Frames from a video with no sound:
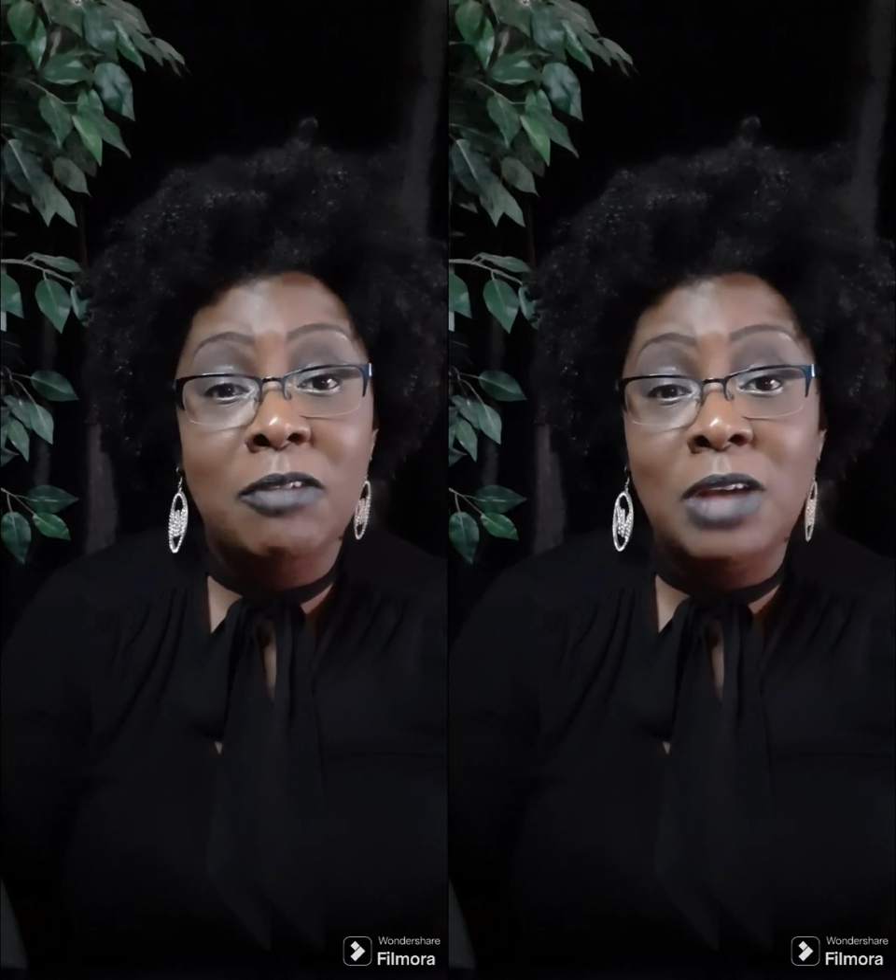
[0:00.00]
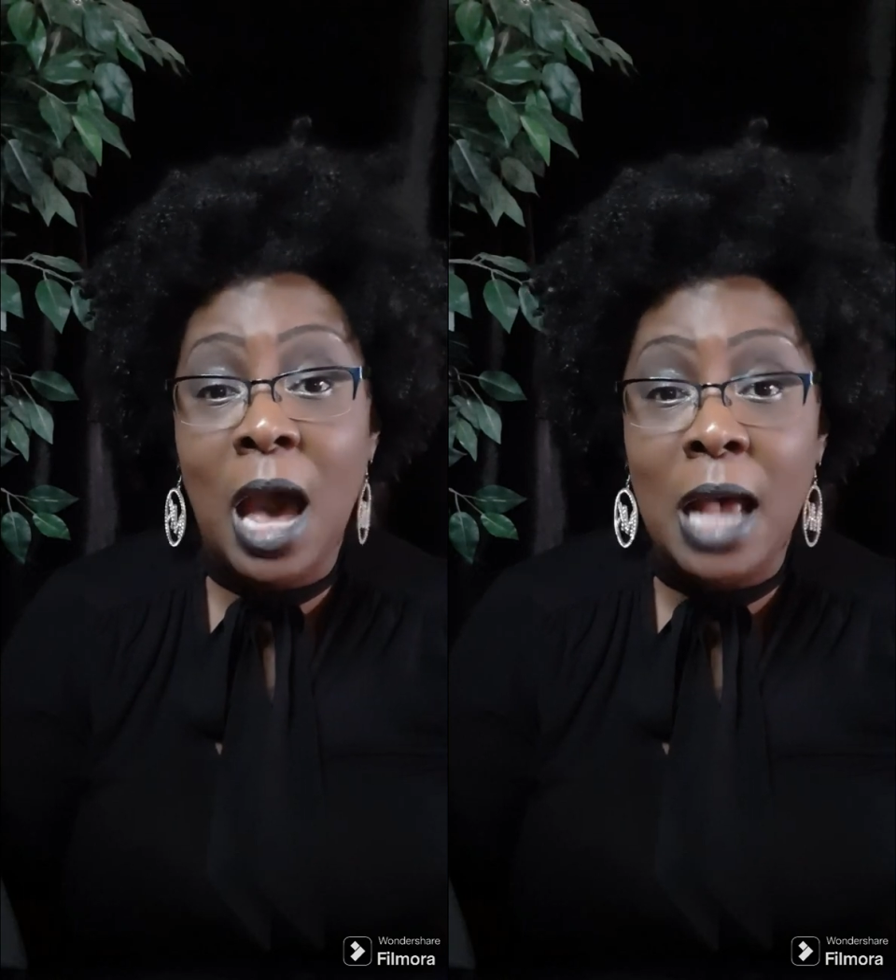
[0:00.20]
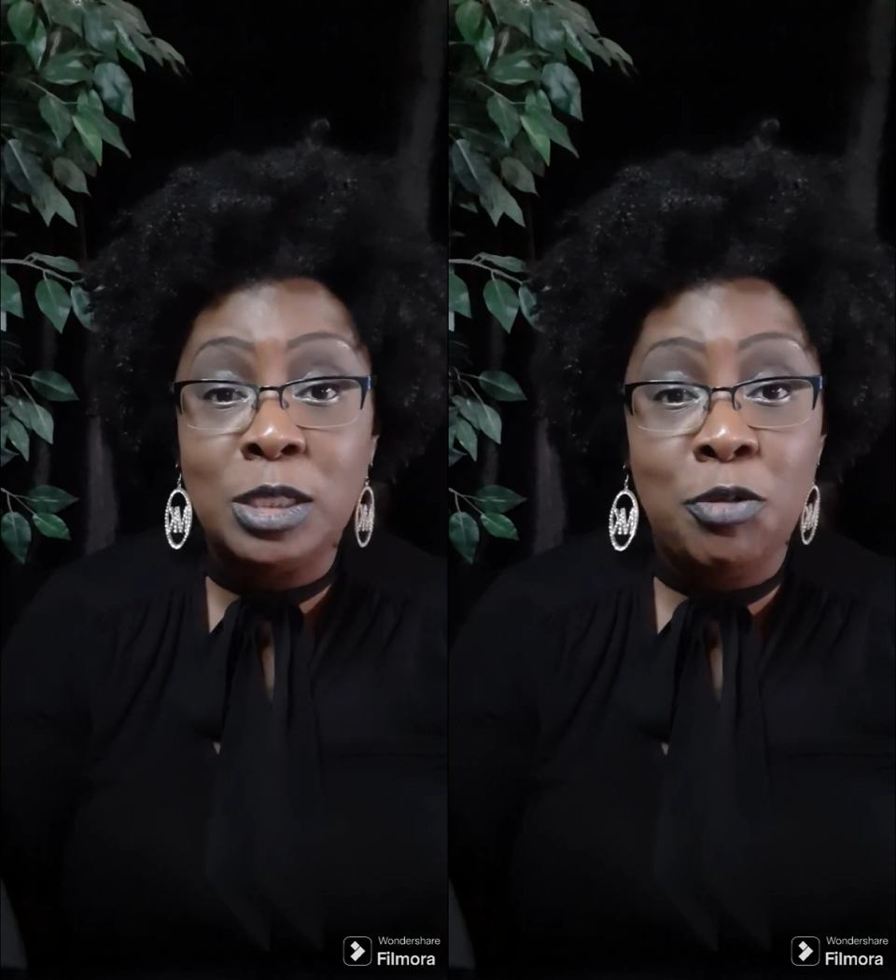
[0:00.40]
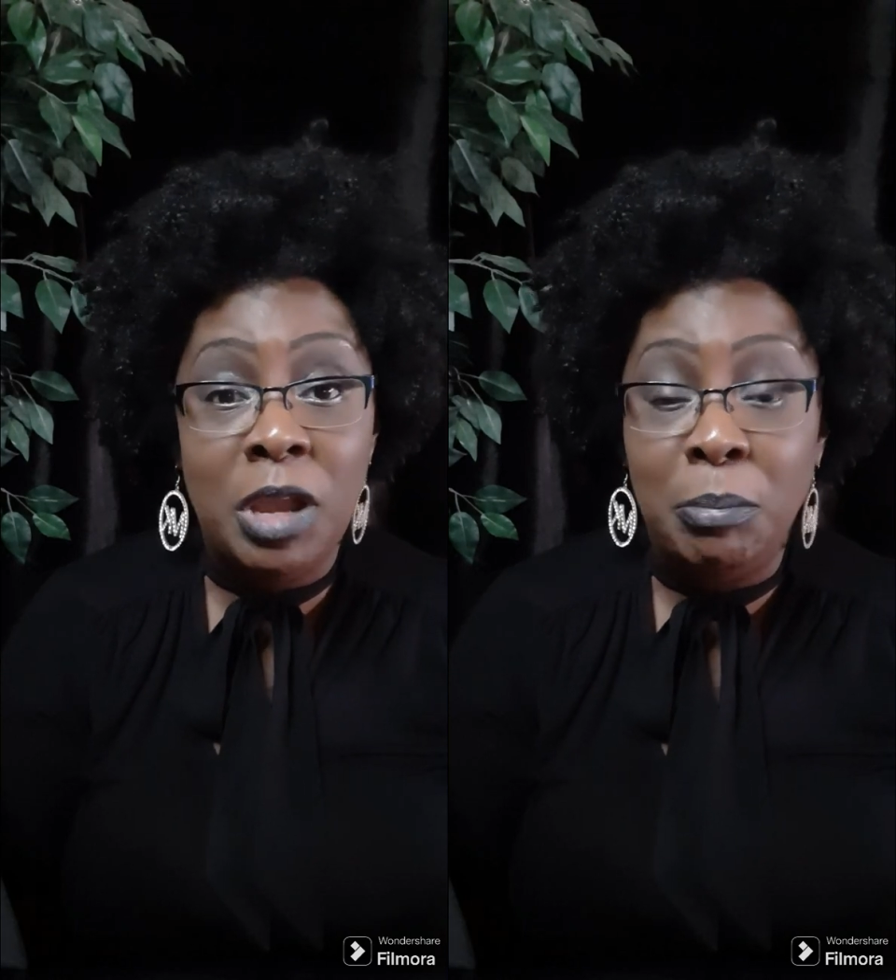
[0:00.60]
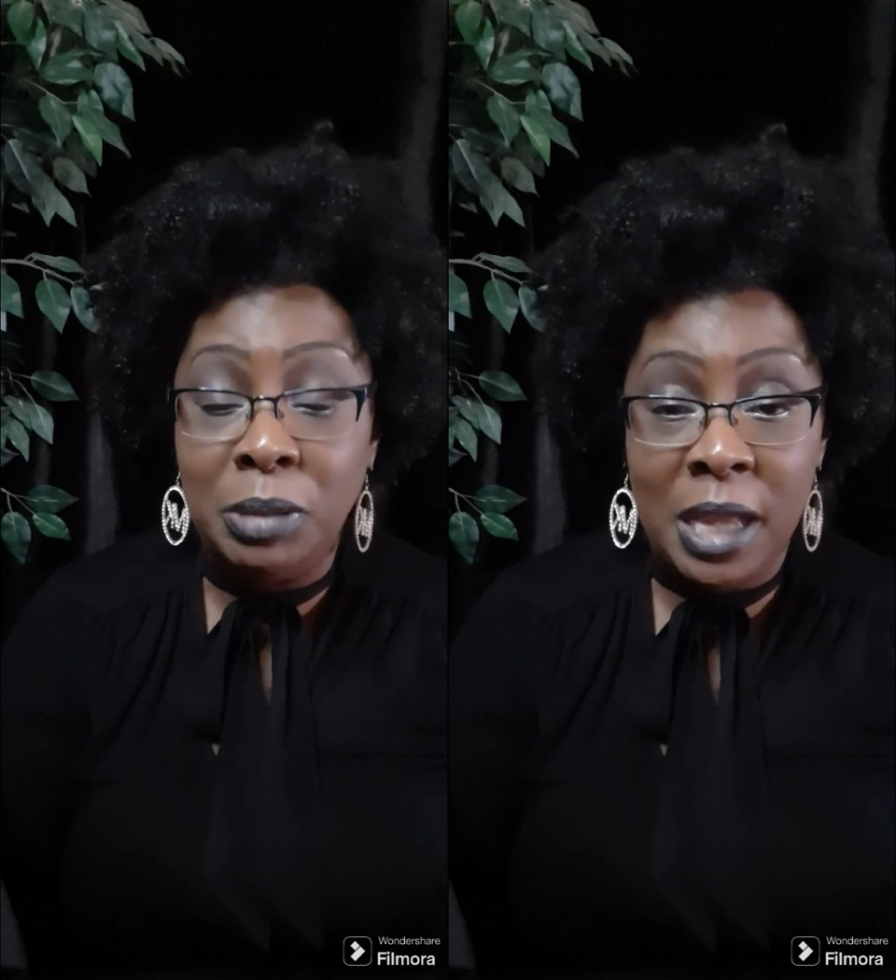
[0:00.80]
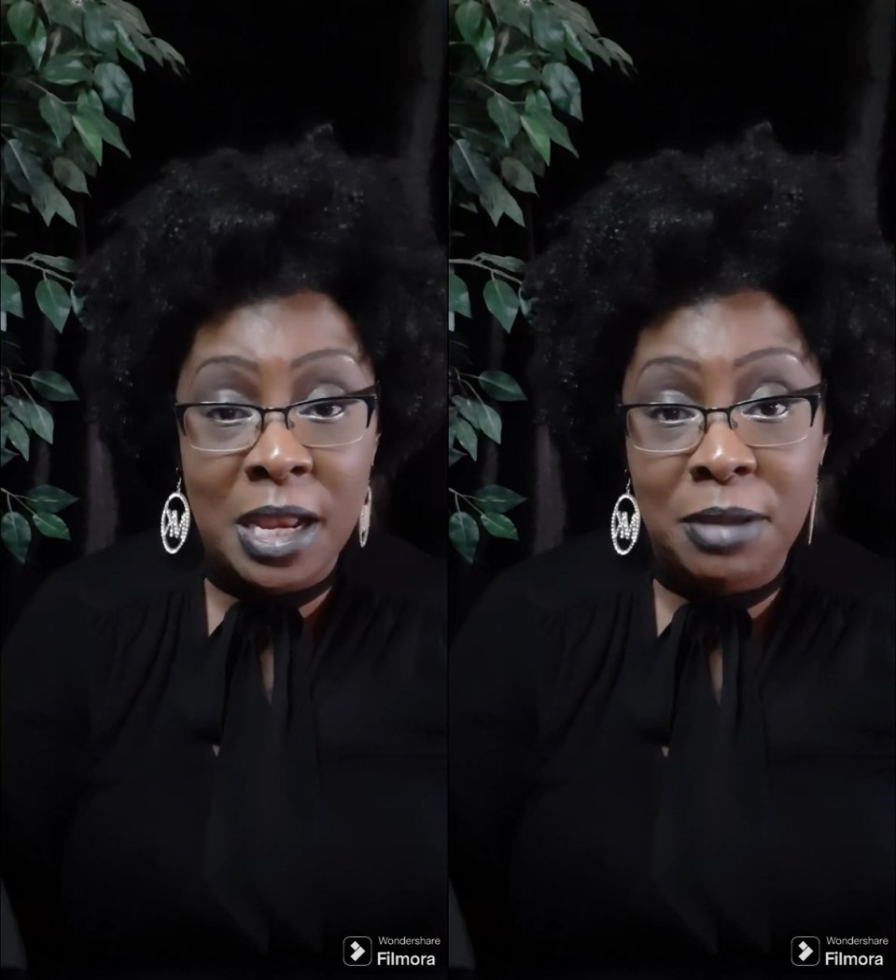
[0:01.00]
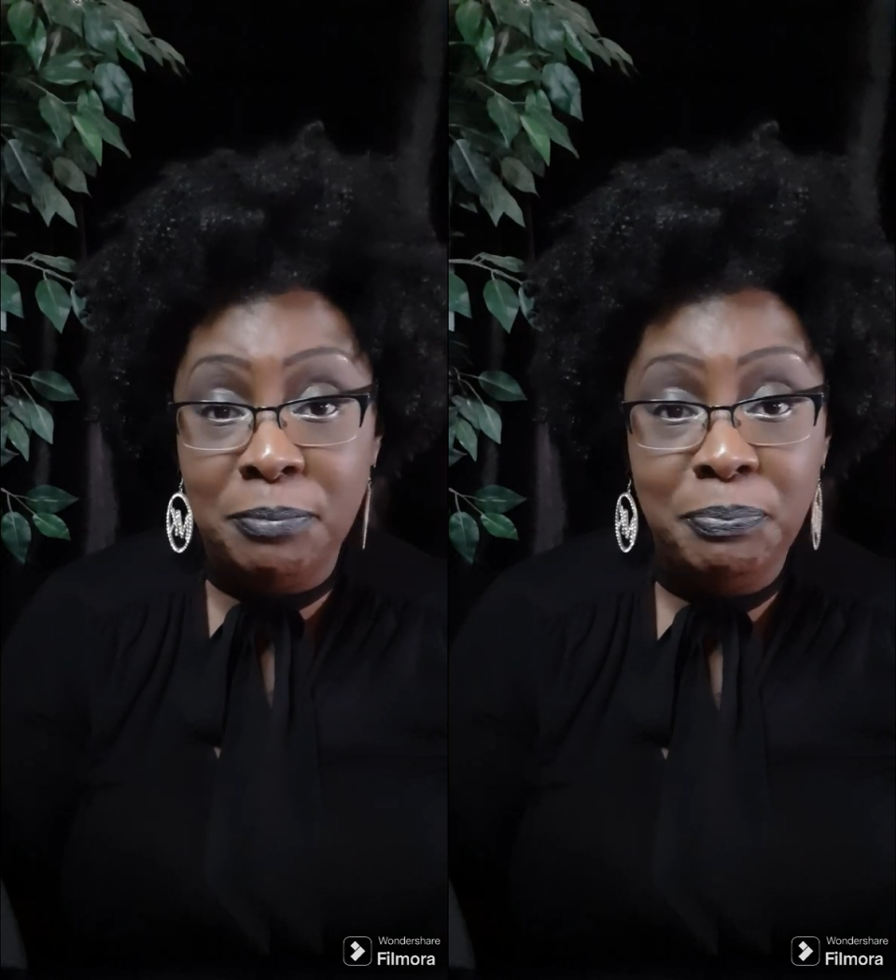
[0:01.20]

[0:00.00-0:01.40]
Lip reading: of God's green planet.